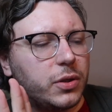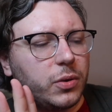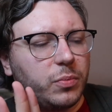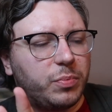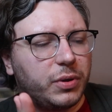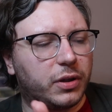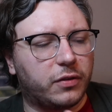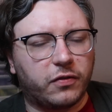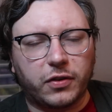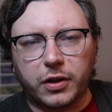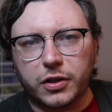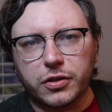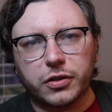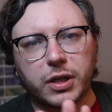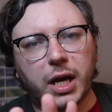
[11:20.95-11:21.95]
you put
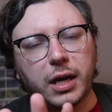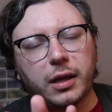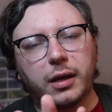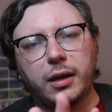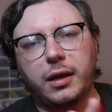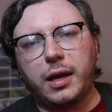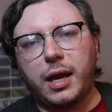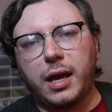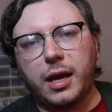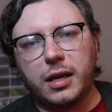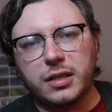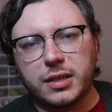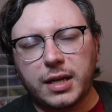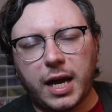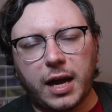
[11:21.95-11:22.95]
furniture on it
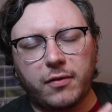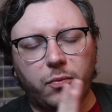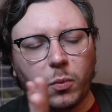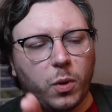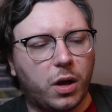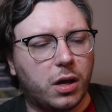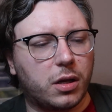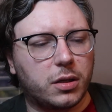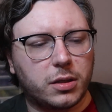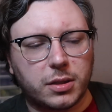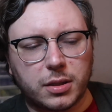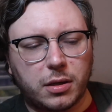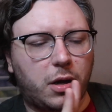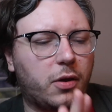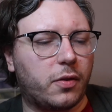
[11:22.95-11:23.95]
and have
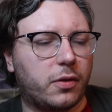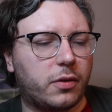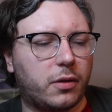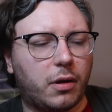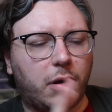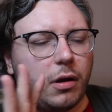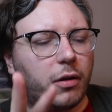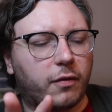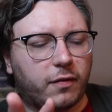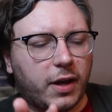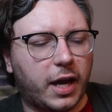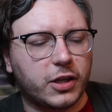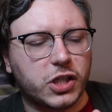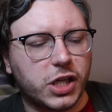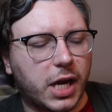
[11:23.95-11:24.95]
walls and all
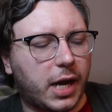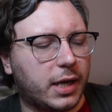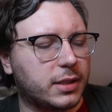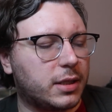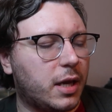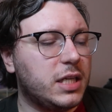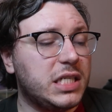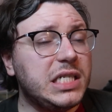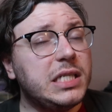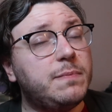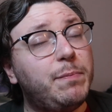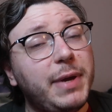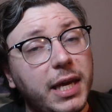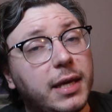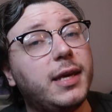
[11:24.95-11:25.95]
that jazz.
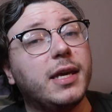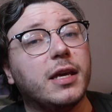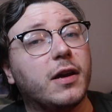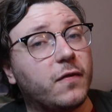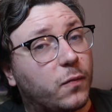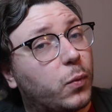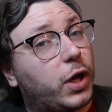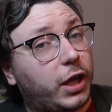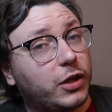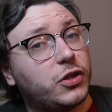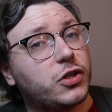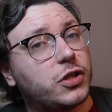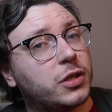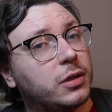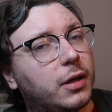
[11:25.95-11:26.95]
Speaking of
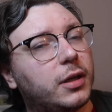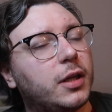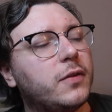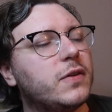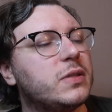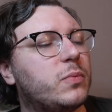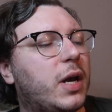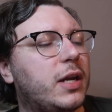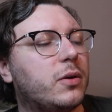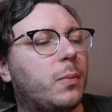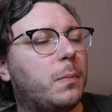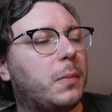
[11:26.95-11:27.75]
which, another reason why I don't